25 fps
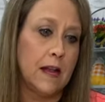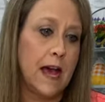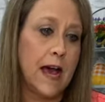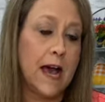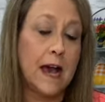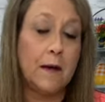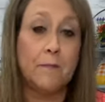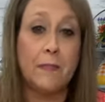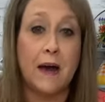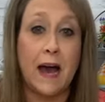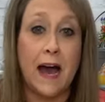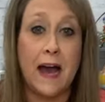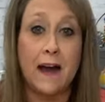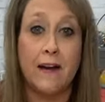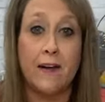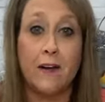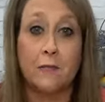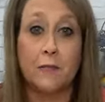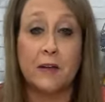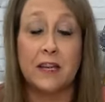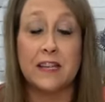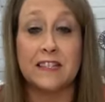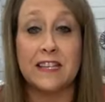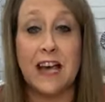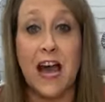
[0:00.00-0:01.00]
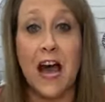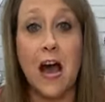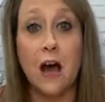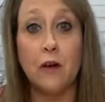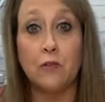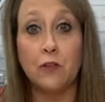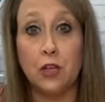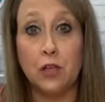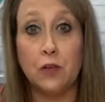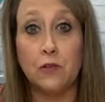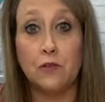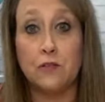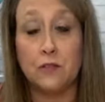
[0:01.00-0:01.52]
I buy them because
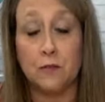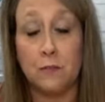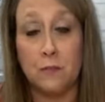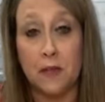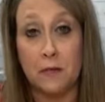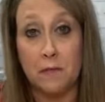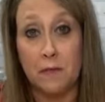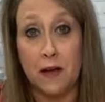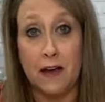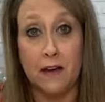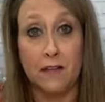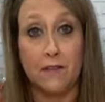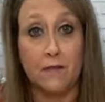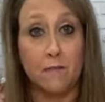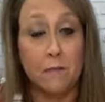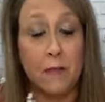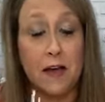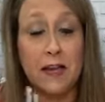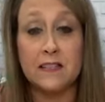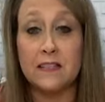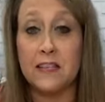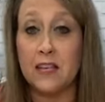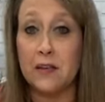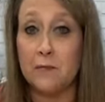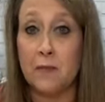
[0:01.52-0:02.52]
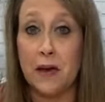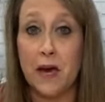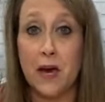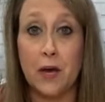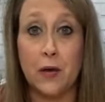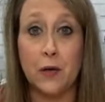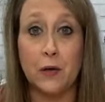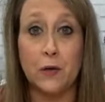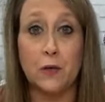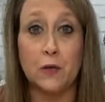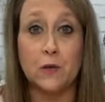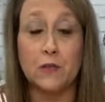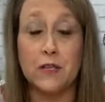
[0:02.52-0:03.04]
I'll use them in my messy
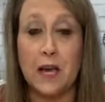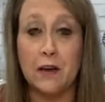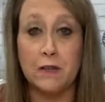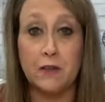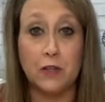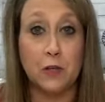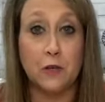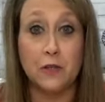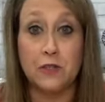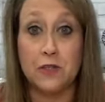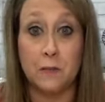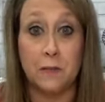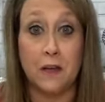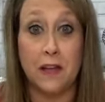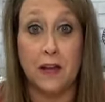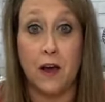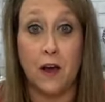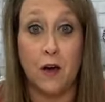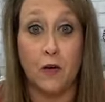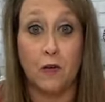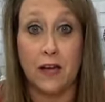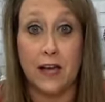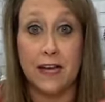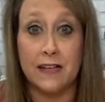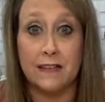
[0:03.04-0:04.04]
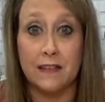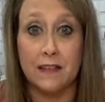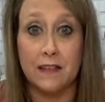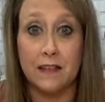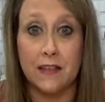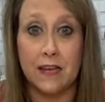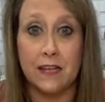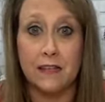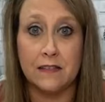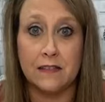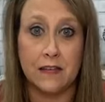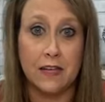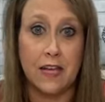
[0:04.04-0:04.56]
bows. I'll use them in all kinds of
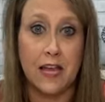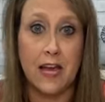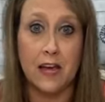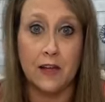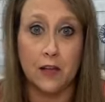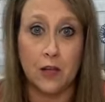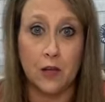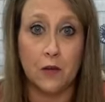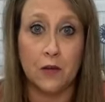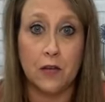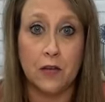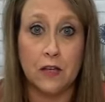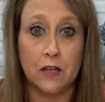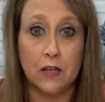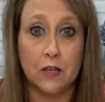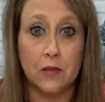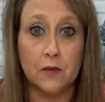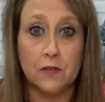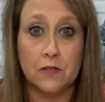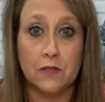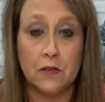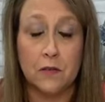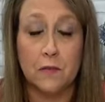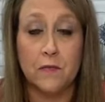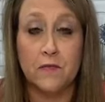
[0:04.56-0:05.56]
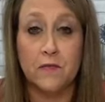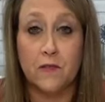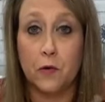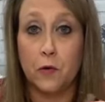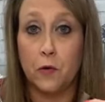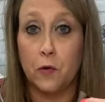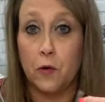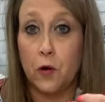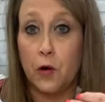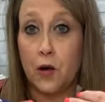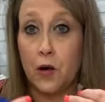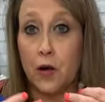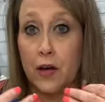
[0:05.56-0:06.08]
things. And yeah, you can use them
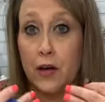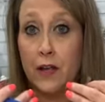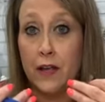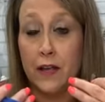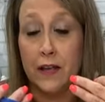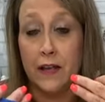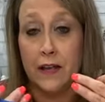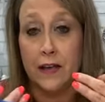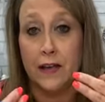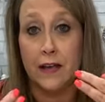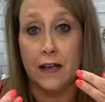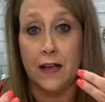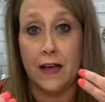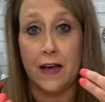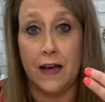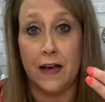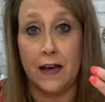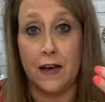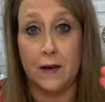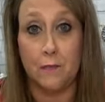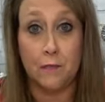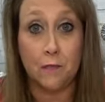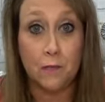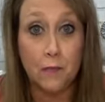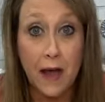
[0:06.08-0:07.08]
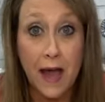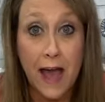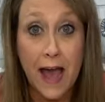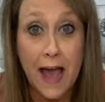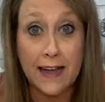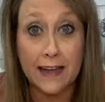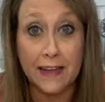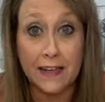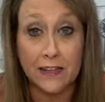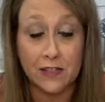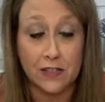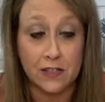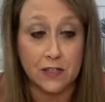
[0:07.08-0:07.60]
for uh,
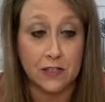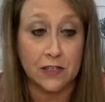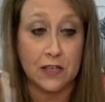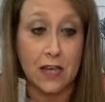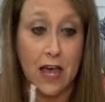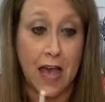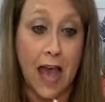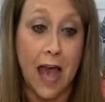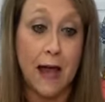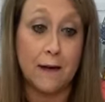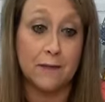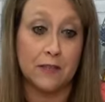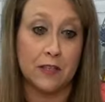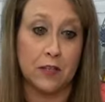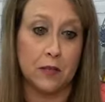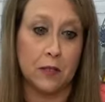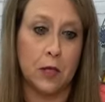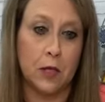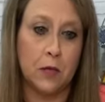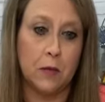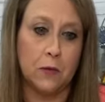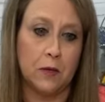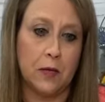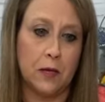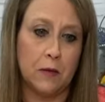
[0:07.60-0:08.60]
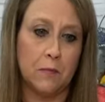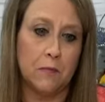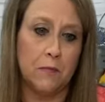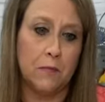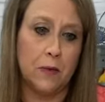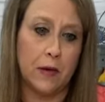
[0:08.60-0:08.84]
packages, absolutely.